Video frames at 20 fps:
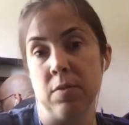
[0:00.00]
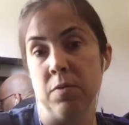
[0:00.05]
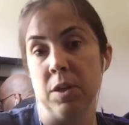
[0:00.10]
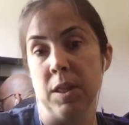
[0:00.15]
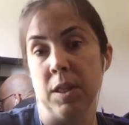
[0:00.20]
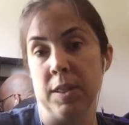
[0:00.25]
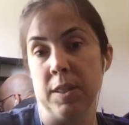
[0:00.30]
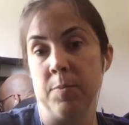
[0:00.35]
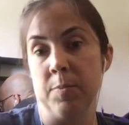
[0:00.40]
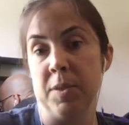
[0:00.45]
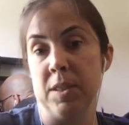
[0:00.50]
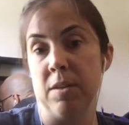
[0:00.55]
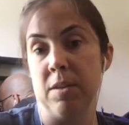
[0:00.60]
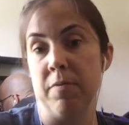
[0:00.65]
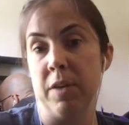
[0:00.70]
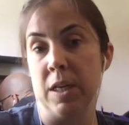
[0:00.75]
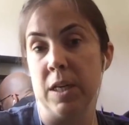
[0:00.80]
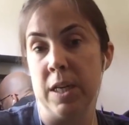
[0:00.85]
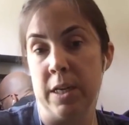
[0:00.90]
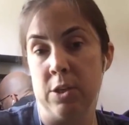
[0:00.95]
a really
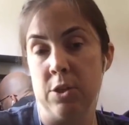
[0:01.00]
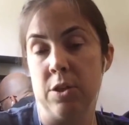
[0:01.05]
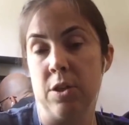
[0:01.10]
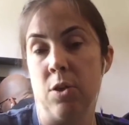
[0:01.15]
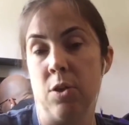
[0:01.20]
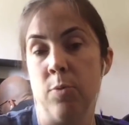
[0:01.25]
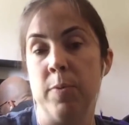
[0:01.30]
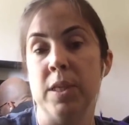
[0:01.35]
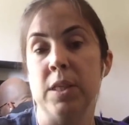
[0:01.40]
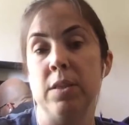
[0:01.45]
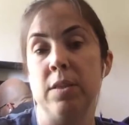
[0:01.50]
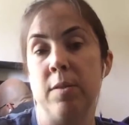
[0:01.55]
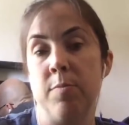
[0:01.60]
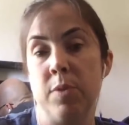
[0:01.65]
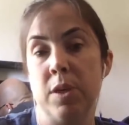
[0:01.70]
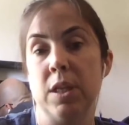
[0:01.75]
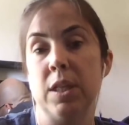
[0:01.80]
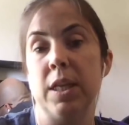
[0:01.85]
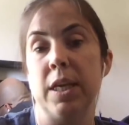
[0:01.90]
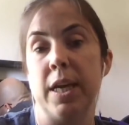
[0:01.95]
specific niche though. But
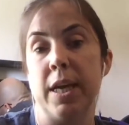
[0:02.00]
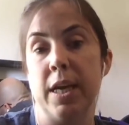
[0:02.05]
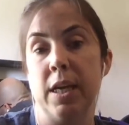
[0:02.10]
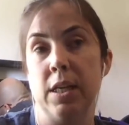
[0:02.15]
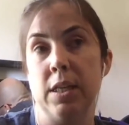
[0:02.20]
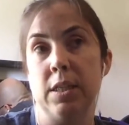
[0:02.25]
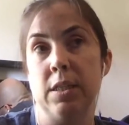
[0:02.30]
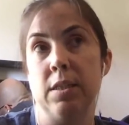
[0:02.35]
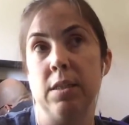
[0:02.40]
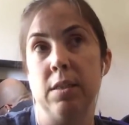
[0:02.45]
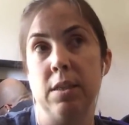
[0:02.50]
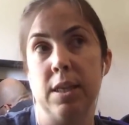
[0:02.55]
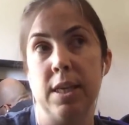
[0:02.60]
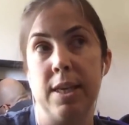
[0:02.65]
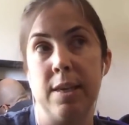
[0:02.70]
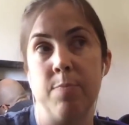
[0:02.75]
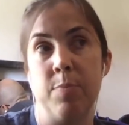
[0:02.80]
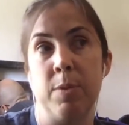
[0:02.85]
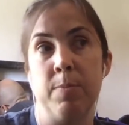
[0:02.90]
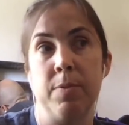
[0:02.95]
typically I
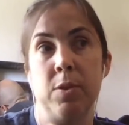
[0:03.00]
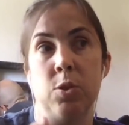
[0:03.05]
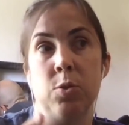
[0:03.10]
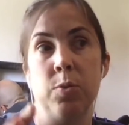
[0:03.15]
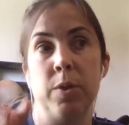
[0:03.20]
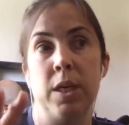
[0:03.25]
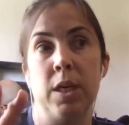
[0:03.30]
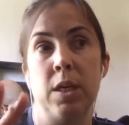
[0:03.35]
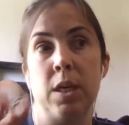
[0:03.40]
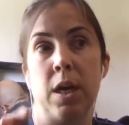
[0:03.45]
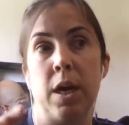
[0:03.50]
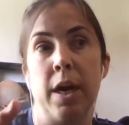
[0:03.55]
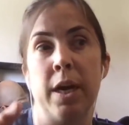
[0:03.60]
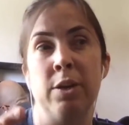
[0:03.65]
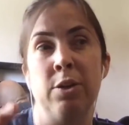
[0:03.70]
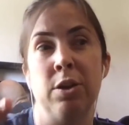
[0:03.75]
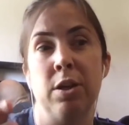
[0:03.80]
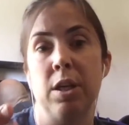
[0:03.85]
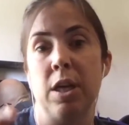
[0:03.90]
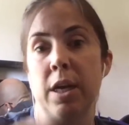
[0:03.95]
keep it between
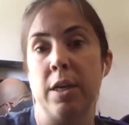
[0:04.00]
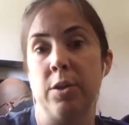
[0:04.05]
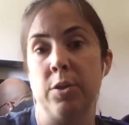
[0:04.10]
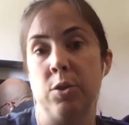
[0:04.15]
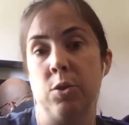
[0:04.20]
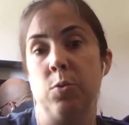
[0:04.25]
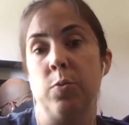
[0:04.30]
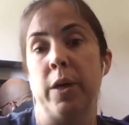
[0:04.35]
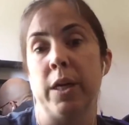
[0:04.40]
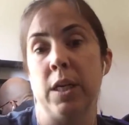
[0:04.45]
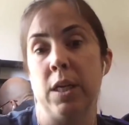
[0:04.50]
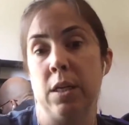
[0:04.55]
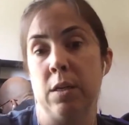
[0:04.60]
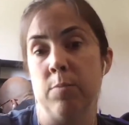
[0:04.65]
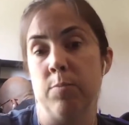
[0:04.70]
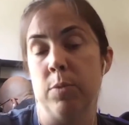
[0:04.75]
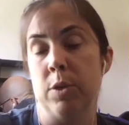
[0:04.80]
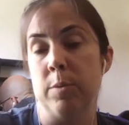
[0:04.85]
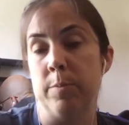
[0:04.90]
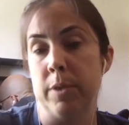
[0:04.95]
100,
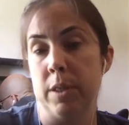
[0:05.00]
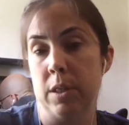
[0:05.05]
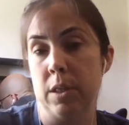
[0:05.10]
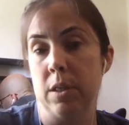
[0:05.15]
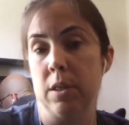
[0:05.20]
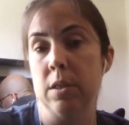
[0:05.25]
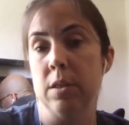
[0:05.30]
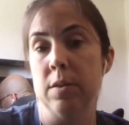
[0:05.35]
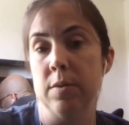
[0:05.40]
120 per book.